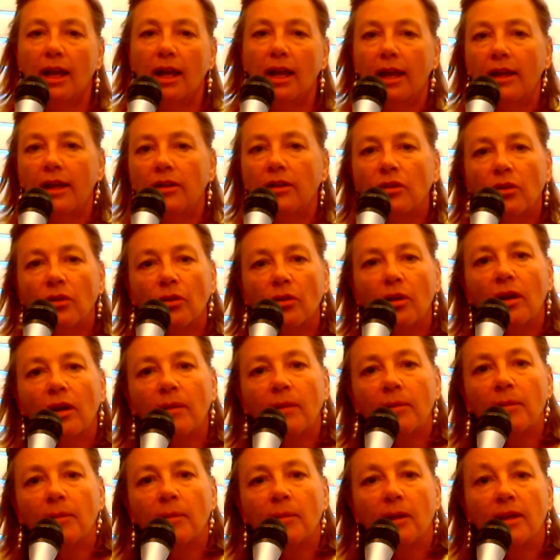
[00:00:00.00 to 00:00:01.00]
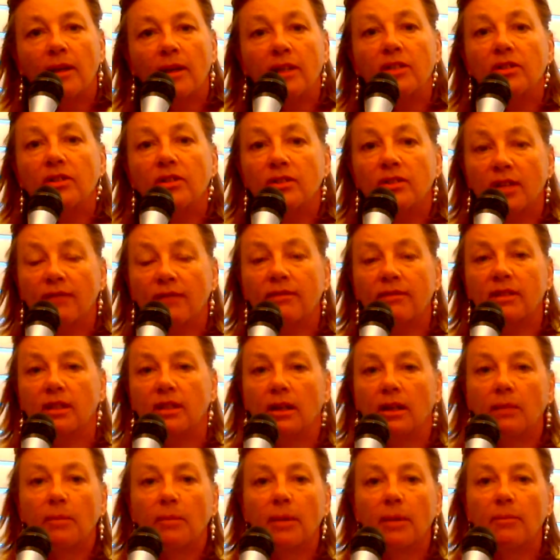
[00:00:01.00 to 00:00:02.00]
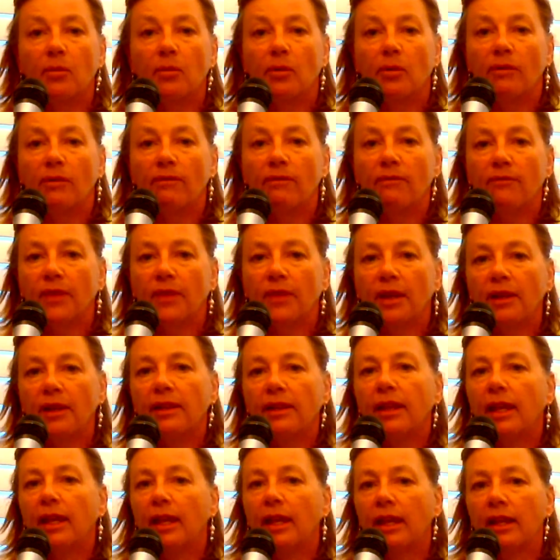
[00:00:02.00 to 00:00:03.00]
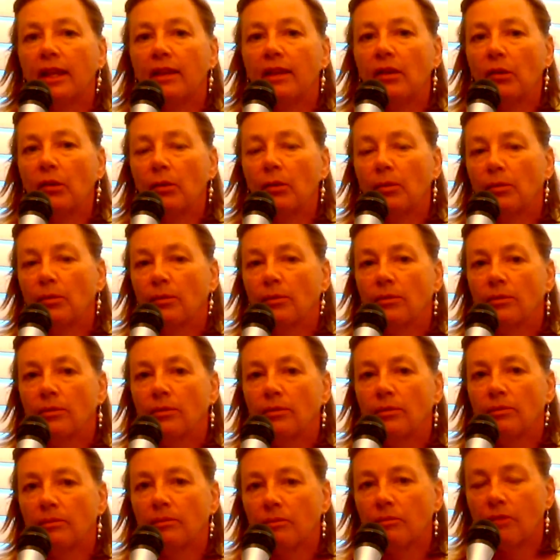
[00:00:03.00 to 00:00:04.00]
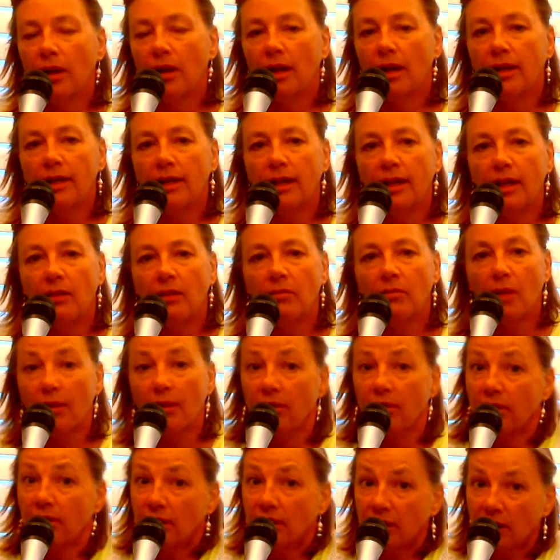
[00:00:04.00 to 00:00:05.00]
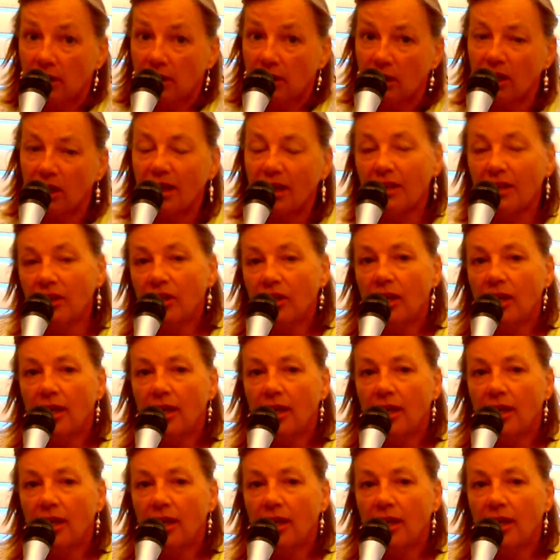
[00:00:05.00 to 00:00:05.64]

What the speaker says: and your upper body just have a little bit more feeling in your riding, rather than, you can look